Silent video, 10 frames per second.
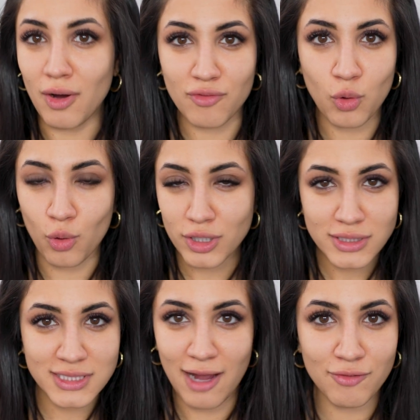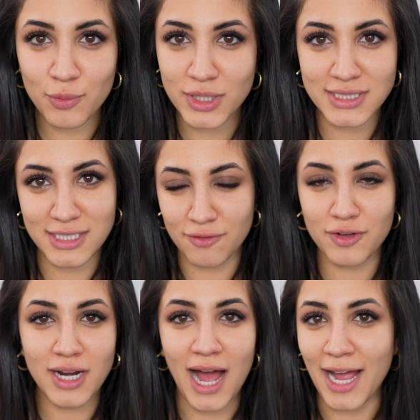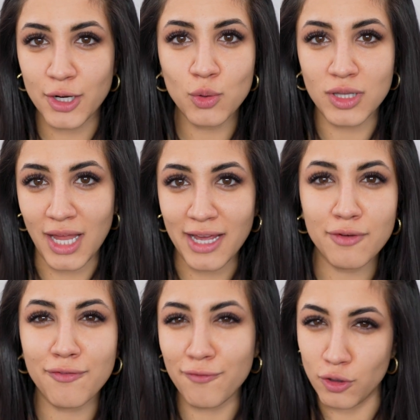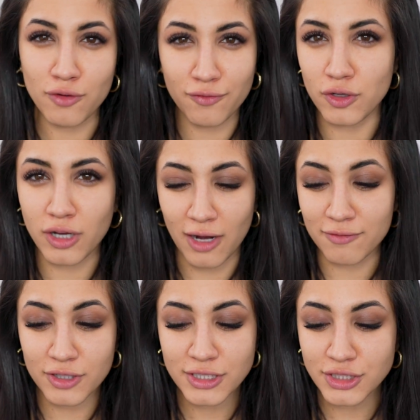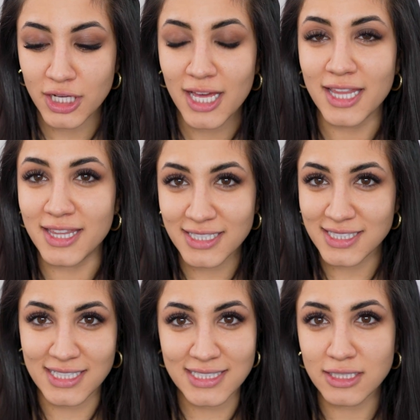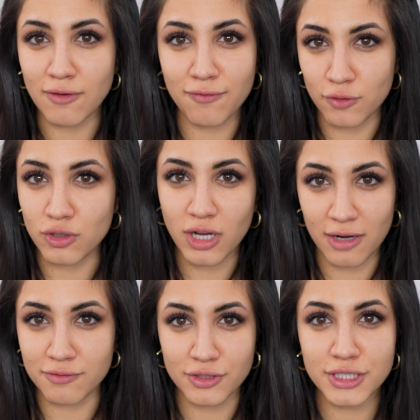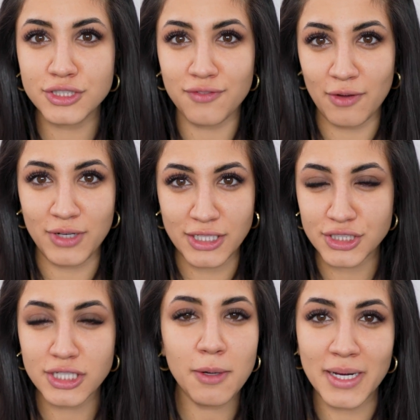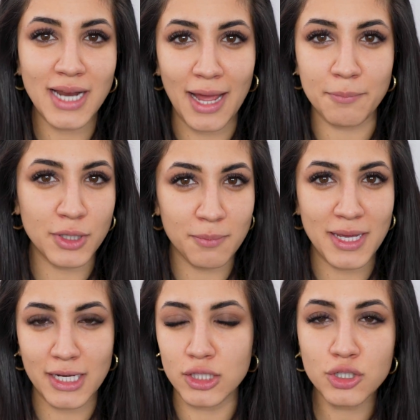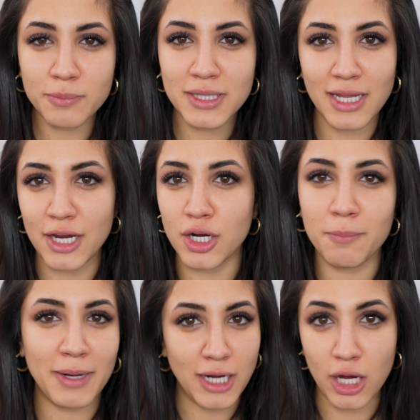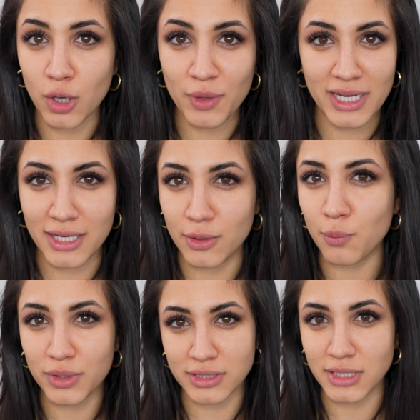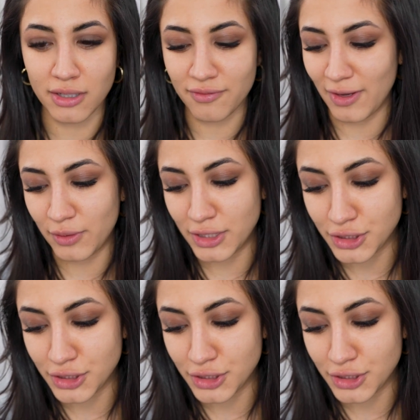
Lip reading: of course, everyone is different. I don't like full coverage. This is a full coverage foundation, but I'm gonna make it a little bit lighter by not going in with a ton of foundation.